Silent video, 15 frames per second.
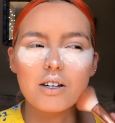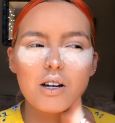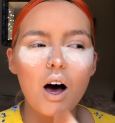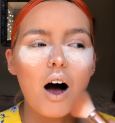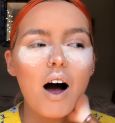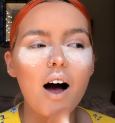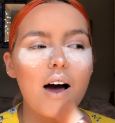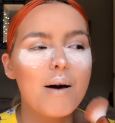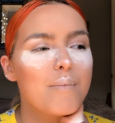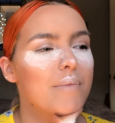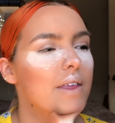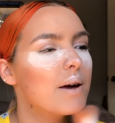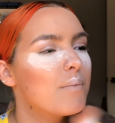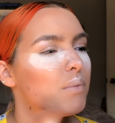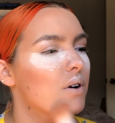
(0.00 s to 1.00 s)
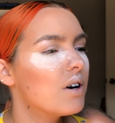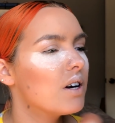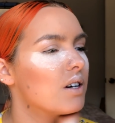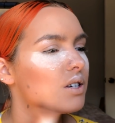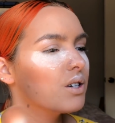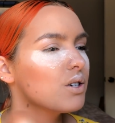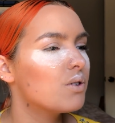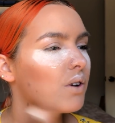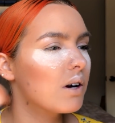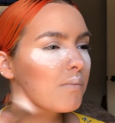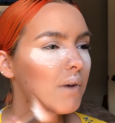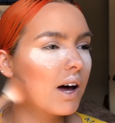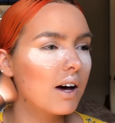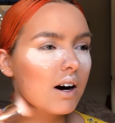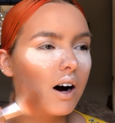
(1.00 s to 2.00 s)
time they put into doing
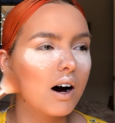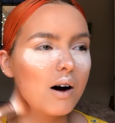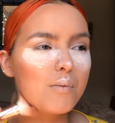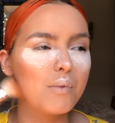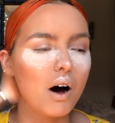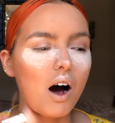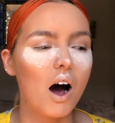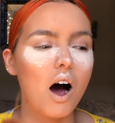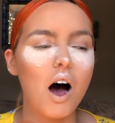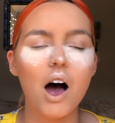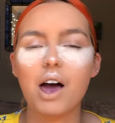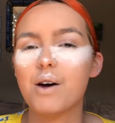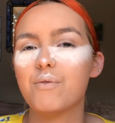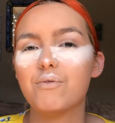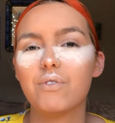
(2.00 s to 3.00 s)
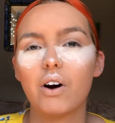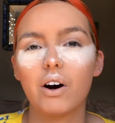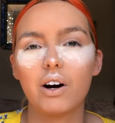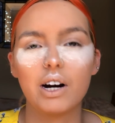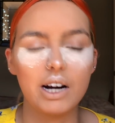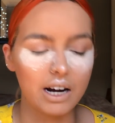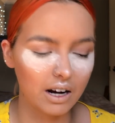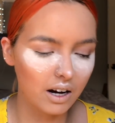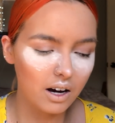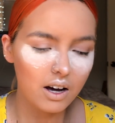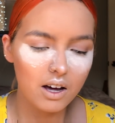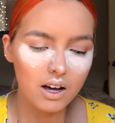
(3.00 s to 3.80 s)
makeup. I am very